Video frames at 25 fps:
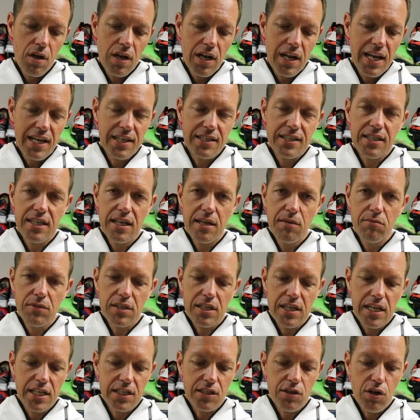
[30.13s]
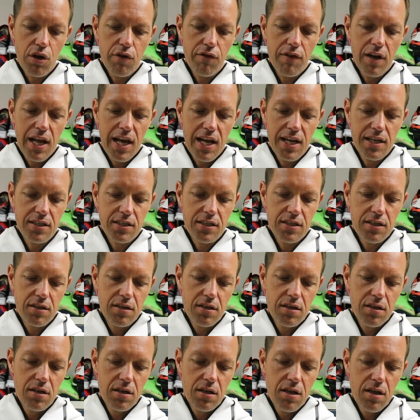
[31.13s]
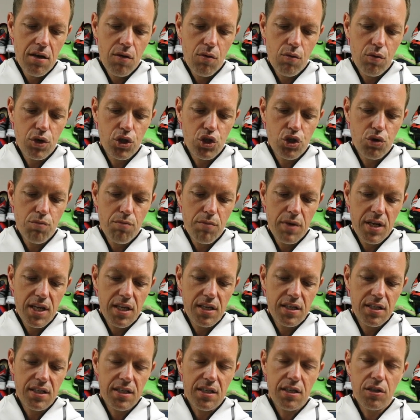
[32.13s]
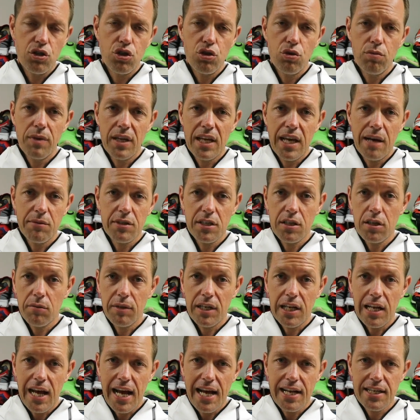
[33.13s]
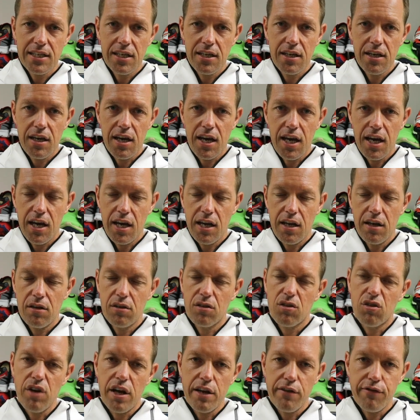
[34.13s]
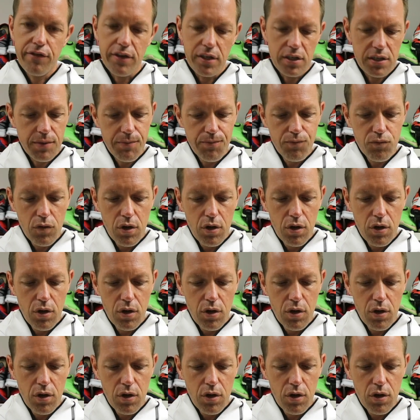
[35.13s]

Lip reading: Less seams, less overlays, which means the shoe becomes a little bit lighter and great fit.